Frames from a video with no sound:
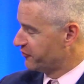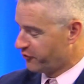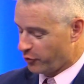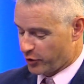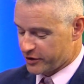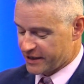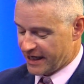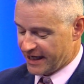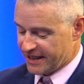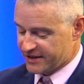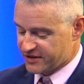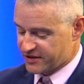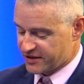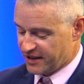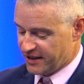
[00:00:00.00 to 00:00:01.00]
four
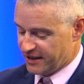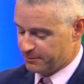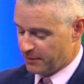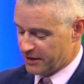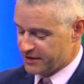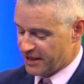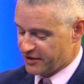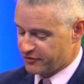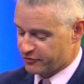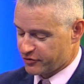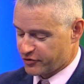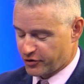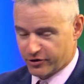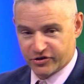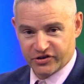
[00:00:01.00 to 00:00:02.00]
days, uh, Monday through
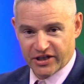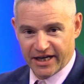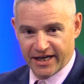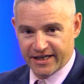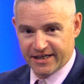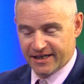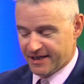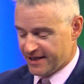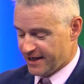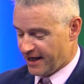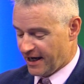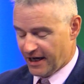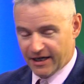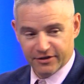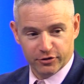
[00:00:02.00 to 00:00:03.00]
Thursday.
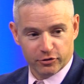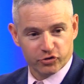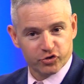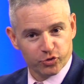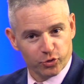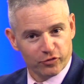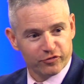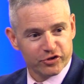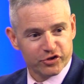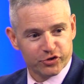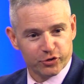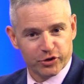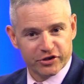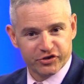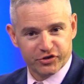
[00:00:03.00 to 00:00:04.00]
Uh, no school for
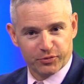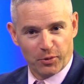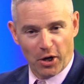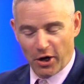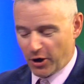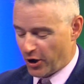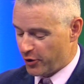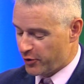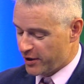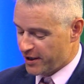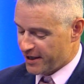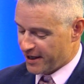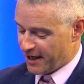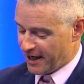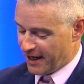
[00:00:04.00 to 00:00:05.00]
students tomorrow,
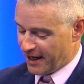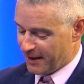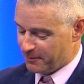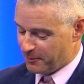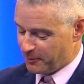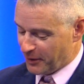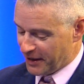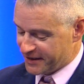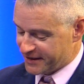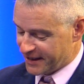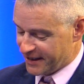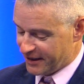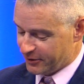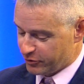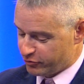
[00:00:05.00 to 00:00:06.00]
um, but
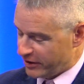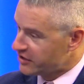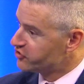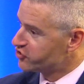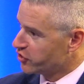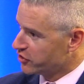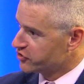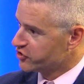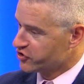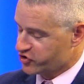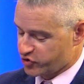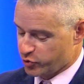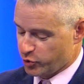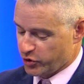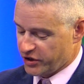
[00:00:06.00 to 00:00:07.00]
uh, great start to the
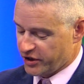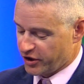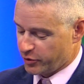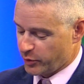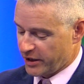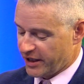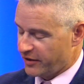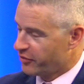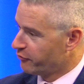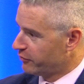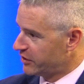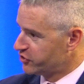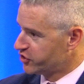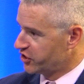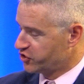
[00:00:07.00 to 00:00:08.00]
school year. We had three
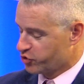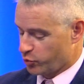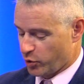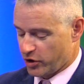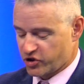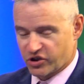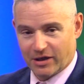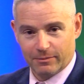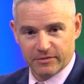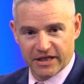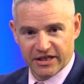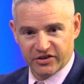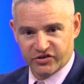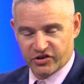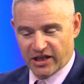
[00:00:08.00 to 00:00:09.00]
teacher workshop
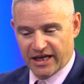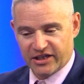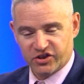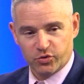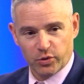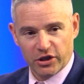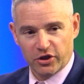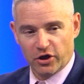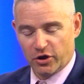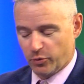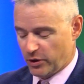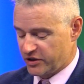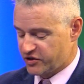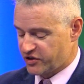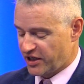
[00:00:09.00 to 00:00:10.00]
days last week on
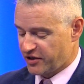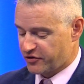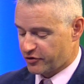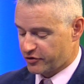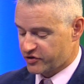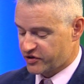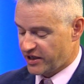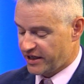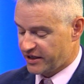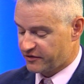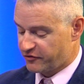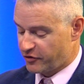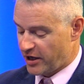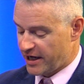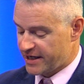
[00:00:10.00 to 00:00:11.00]
Wednesday, Thursday, and
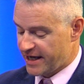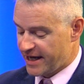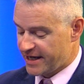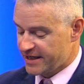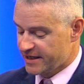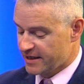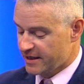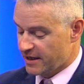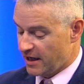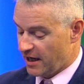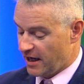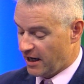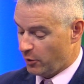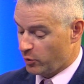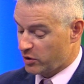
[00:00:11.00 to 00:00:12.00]
Friday.
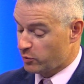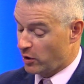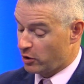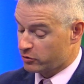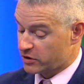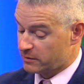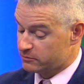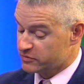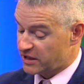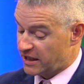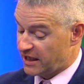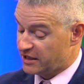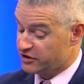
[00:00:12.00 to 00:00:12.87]
Uh, we welcomed uh,